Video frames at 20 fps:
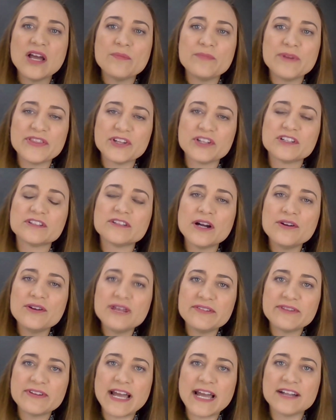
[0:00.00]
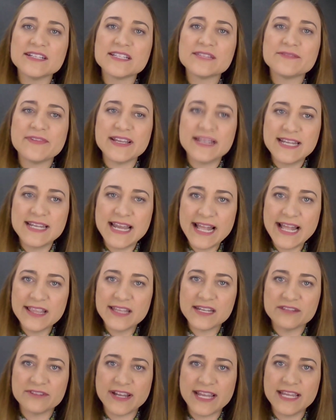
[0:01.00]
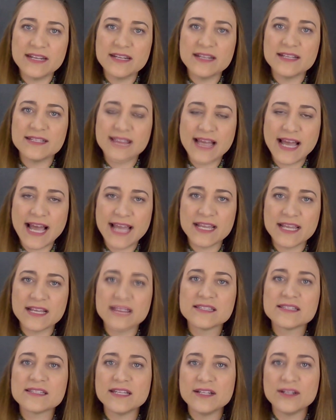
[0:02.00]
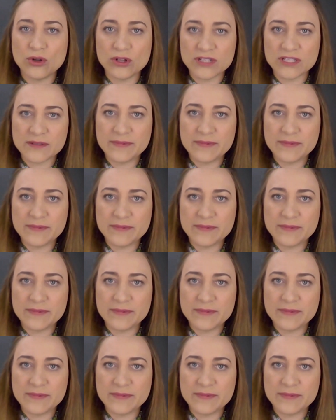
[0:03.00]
But the coronavirus fatality rate is highest in older